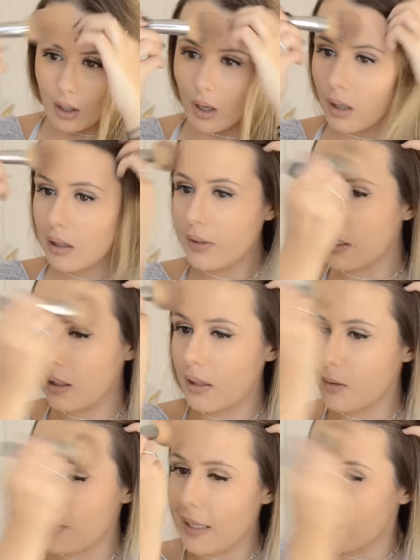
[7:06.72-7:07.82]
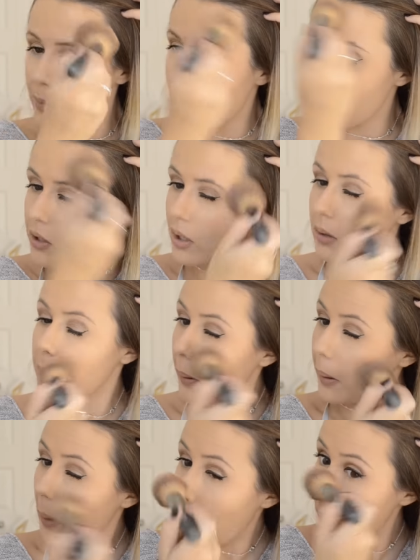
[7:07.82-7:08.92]
all of It Cosmetics brushes are really
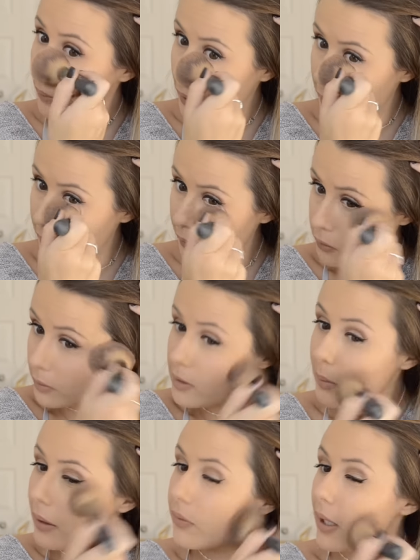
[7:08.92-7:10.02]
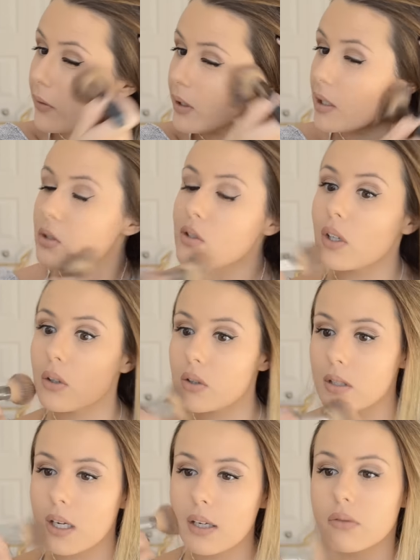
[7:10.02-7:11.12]
good, but this one's my favorite. It's so
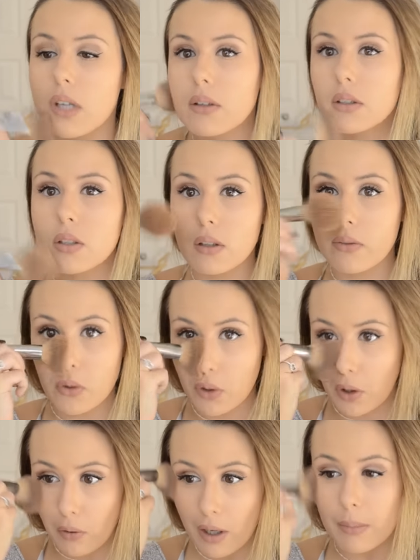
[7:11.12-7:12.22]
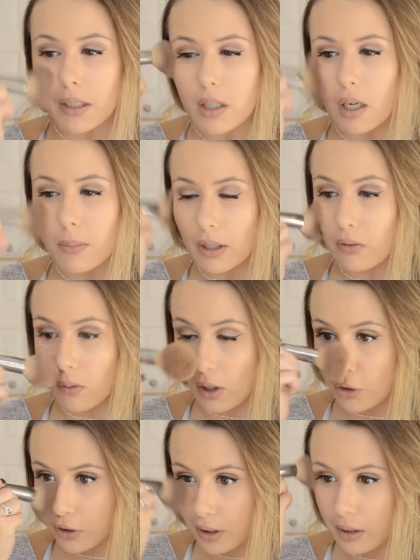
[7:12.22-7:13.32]
soft. I don't even know how many times I've washed
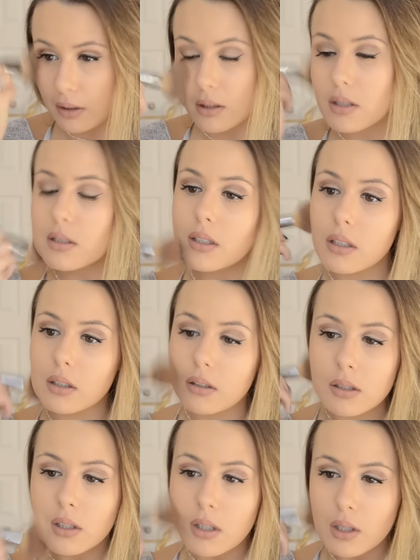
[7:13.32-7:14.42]
it, and it's still